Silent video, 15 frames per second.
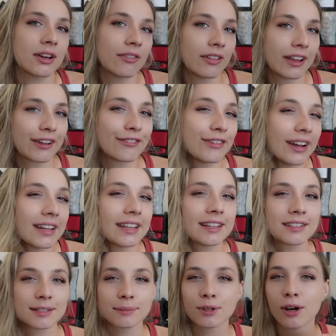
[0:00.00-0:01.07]
of like funny
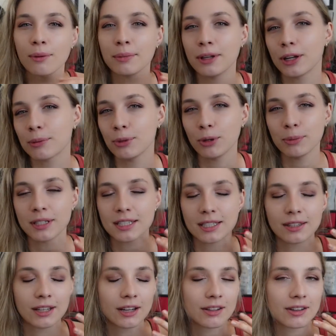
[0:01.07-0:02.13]
and some comedic moments
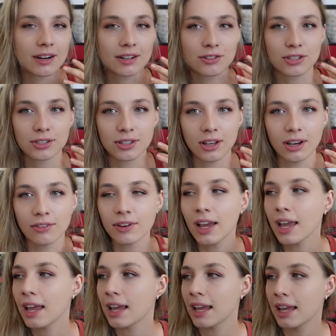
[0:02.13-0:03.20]
in there that I just love.
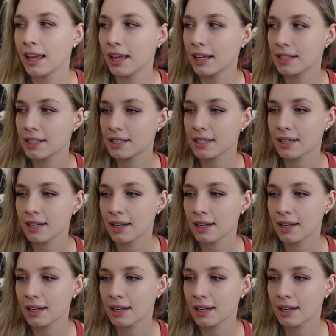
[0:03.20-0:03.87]
And